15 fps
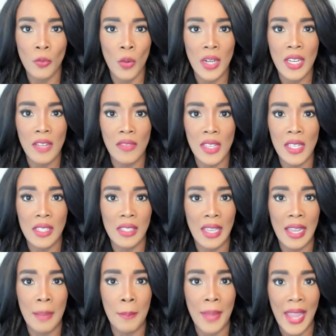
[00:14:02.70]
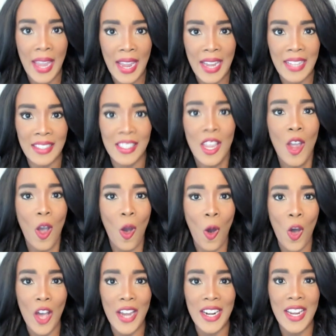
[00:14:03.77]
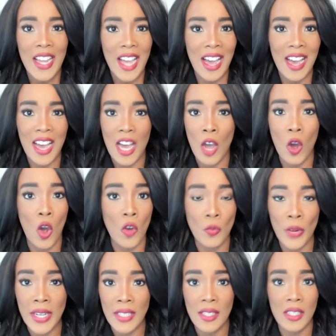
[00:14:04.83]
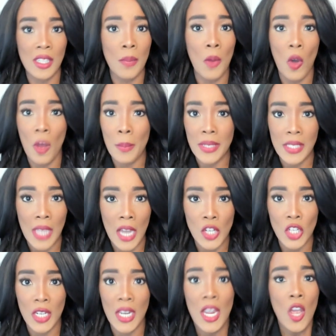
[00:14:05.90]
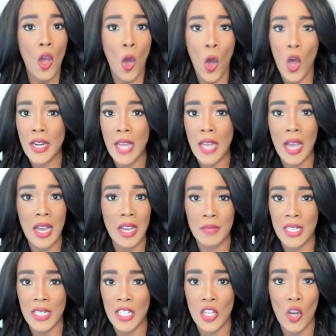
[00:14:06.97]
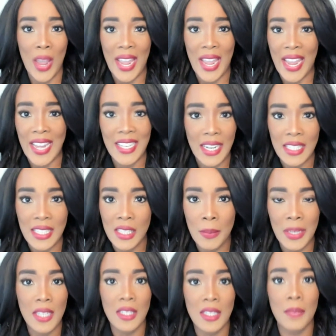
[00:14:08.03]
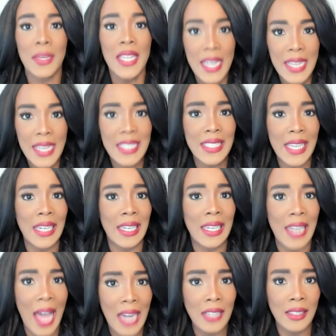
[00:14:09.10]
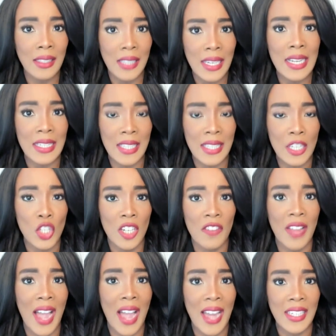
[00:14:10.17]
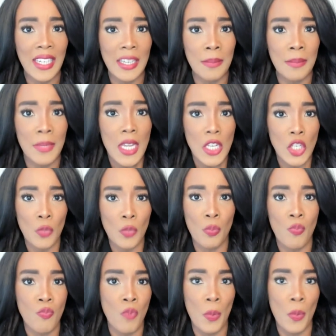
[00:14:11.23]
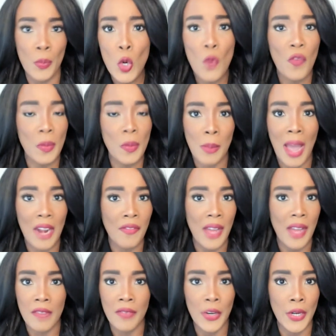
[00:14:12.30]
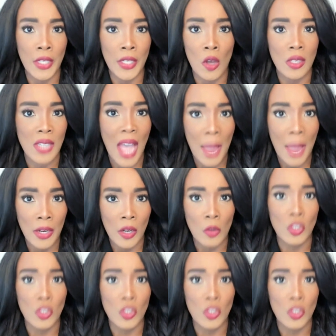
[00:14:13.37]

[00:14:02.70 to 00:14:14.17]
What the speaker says: running these campaigns on racism, on misogyny, on, you know, anti-Semitism. He said a lot of things that should have gotten him removed from Spotify a very long time ago.